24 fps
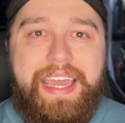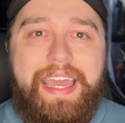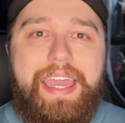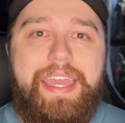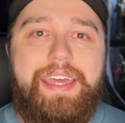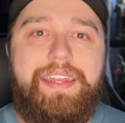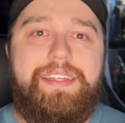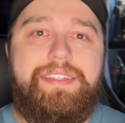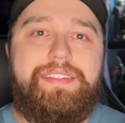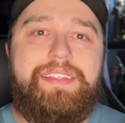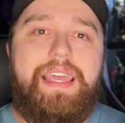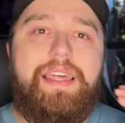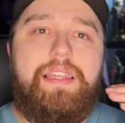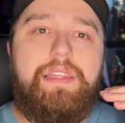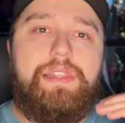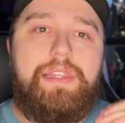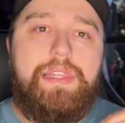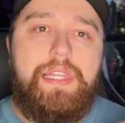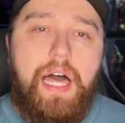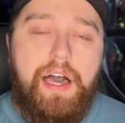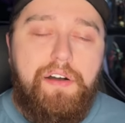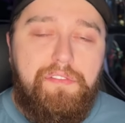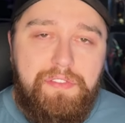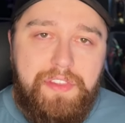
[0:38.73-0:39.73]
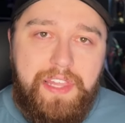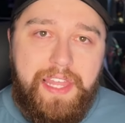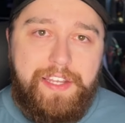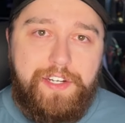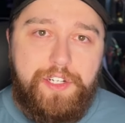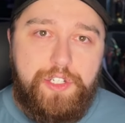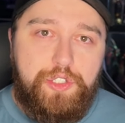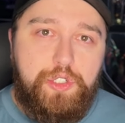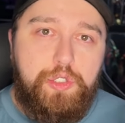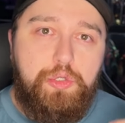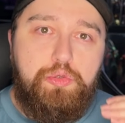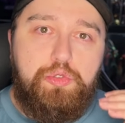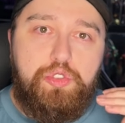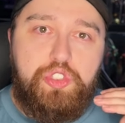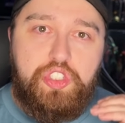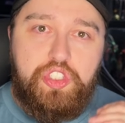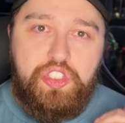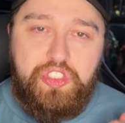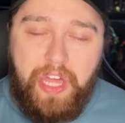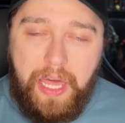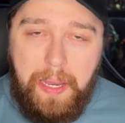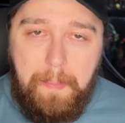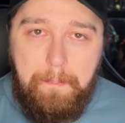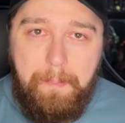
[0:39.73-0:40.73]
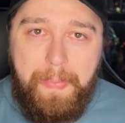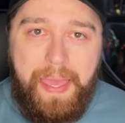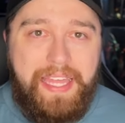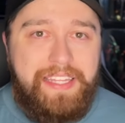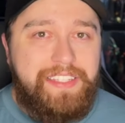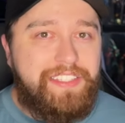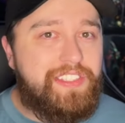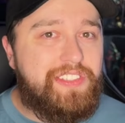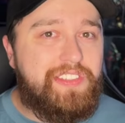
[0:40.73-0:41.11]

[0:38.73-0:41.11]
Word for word: it is a love letter to stuntmen,